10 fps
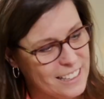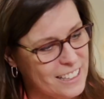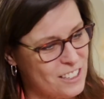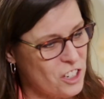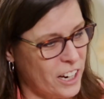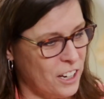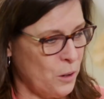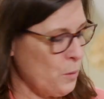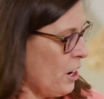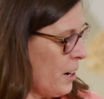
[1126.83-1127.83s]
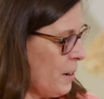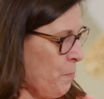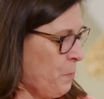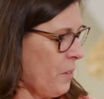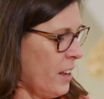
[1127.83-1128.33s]
And check your work.
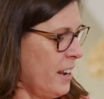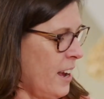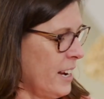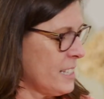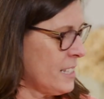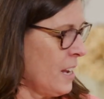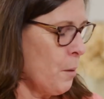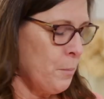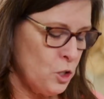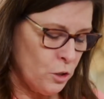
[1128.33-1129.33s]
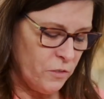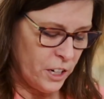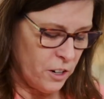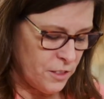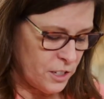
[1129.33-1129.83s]
Nice. Put your
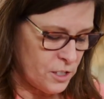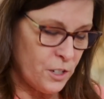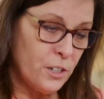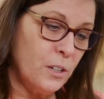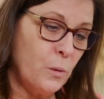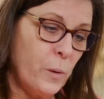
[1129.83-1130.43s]
finger on the circle.